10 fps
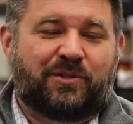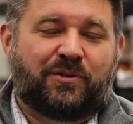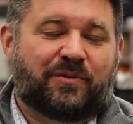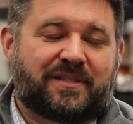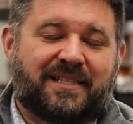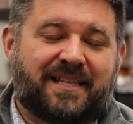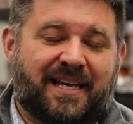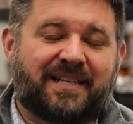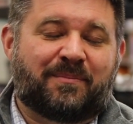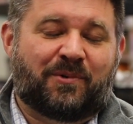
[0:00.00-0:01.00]
You, you don't
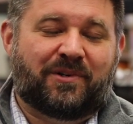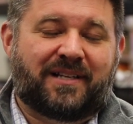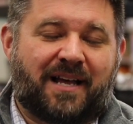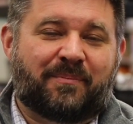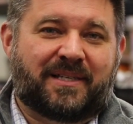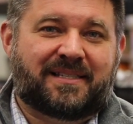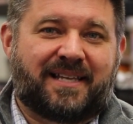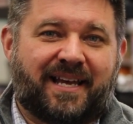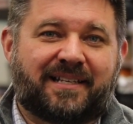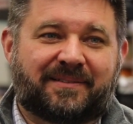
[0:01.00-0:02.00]
see that anymore, and I'll
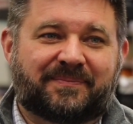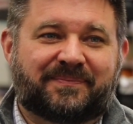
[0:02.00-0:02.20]
miss that.